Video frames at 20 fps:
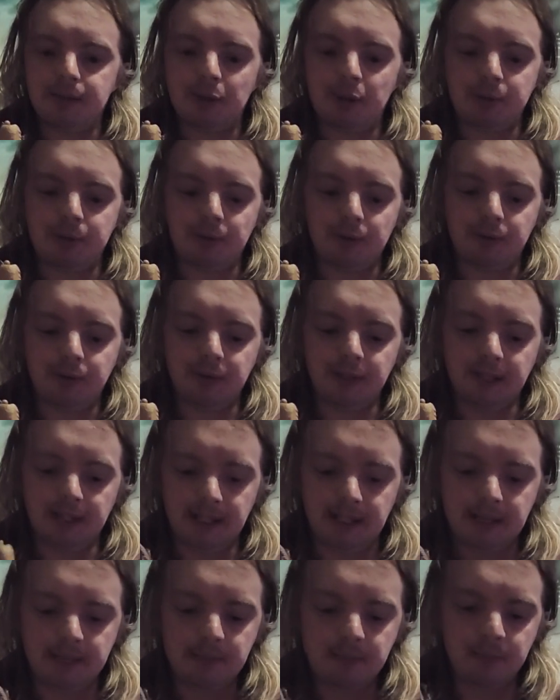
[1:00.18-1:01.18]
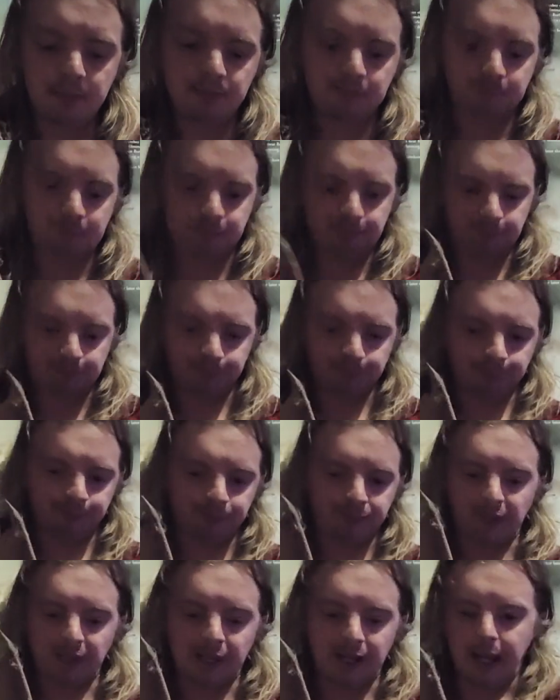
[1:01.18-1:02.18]
popped off again.
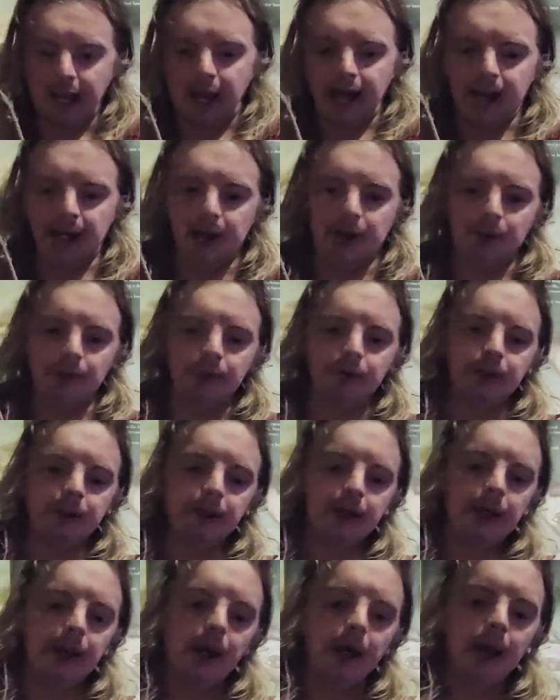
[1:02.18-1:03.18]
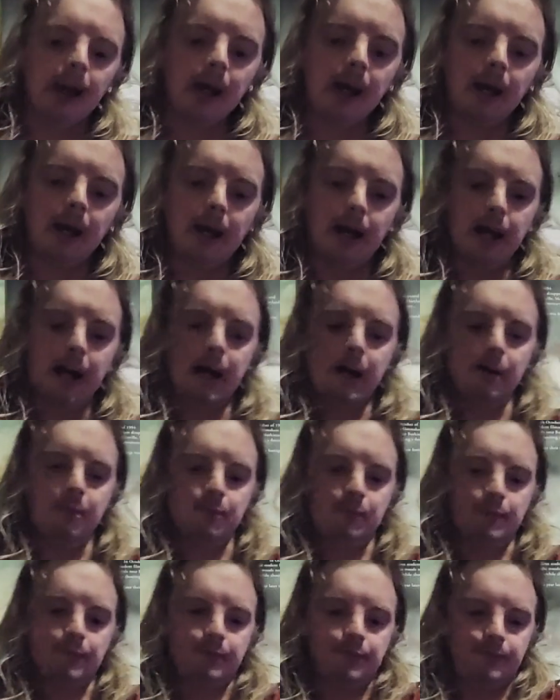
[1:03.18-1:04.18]
Ow.
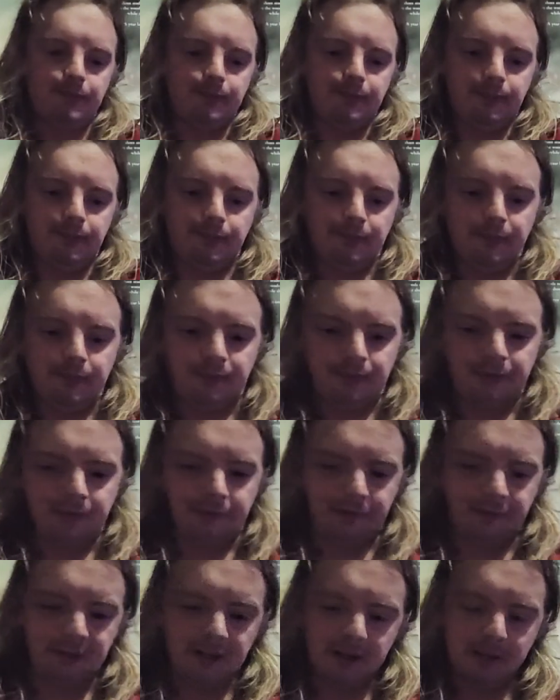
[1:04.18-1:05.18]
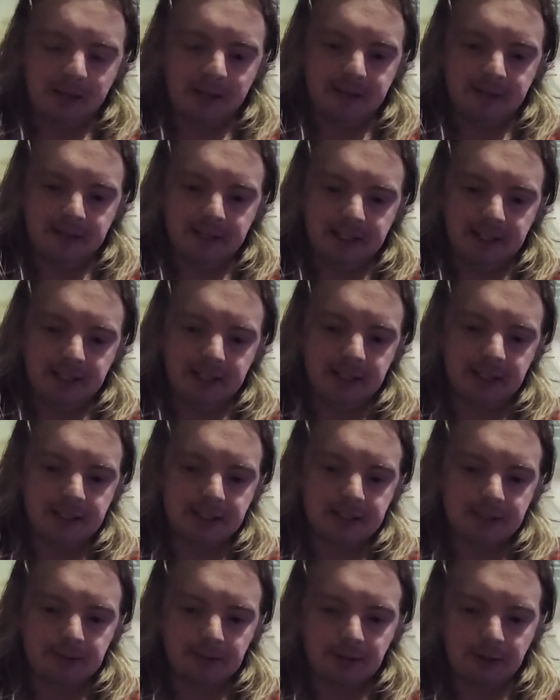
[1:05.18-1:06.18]
The thing about
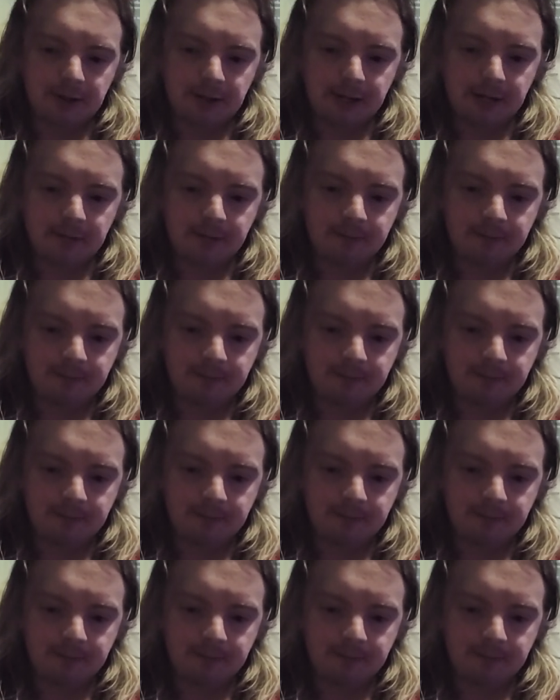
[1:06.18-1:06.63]
this, right,